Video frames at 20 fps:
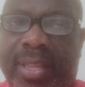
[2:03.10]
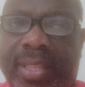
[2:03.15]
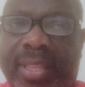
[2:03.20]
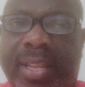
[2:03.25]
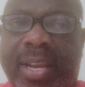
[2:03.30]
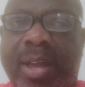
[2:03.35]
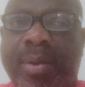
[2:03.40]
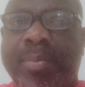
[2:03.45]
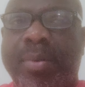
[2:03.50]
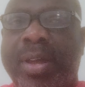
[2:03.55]

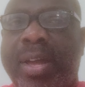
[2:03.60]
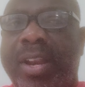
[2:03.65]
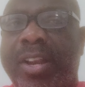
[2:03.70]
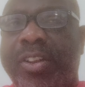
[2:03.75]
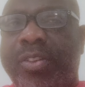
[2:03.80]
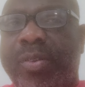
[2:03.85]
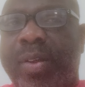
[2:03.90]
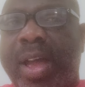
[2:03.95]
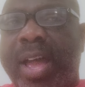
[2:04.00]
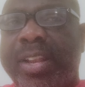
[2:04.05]
that I'm going
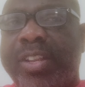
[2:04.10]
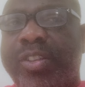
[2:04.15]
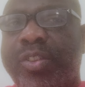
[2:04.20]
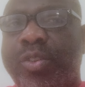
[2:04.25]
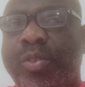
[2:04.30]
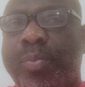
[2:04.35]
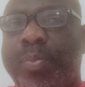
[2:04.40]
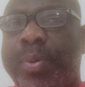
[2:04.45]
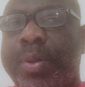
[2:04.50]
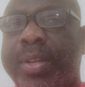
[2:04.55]
to try
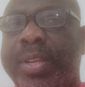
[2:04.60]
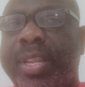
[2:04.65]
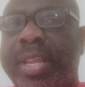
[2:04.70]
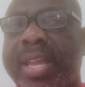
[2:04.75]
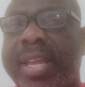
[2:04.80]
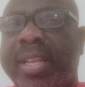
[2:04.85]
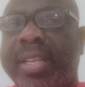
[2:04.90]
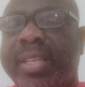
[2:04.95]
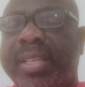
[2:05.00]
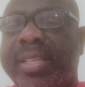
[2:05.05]
to
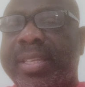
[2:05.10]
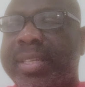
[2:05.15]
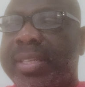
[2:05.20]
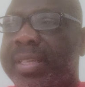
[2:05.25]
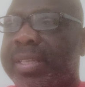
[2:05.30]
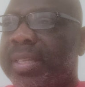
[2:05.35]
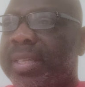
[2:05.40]
predict